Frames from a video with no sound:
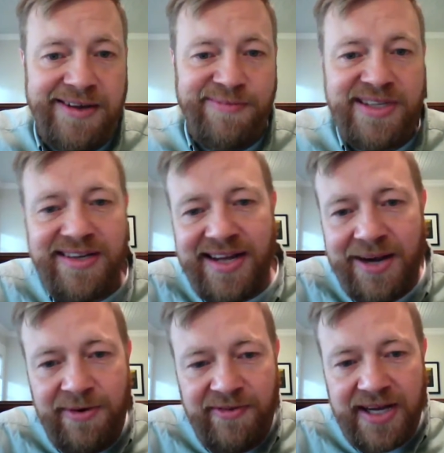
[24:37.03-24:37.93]
But today
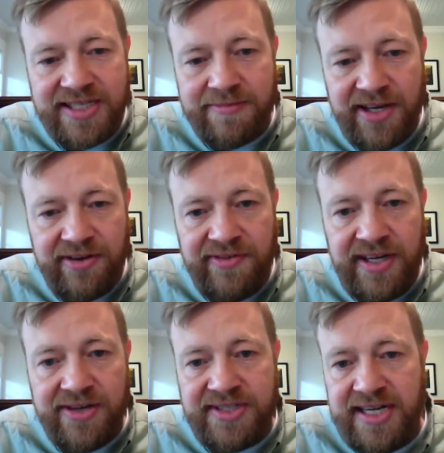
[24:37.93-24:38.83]
we've got some other
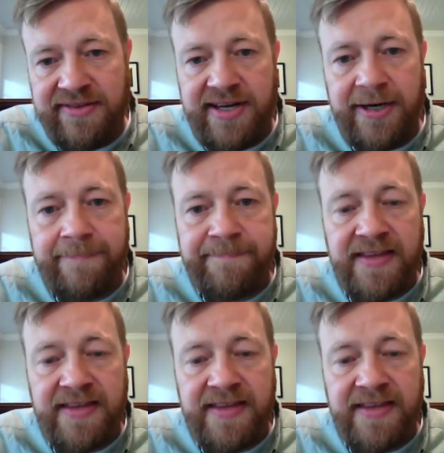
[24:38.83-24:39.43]
videos down there.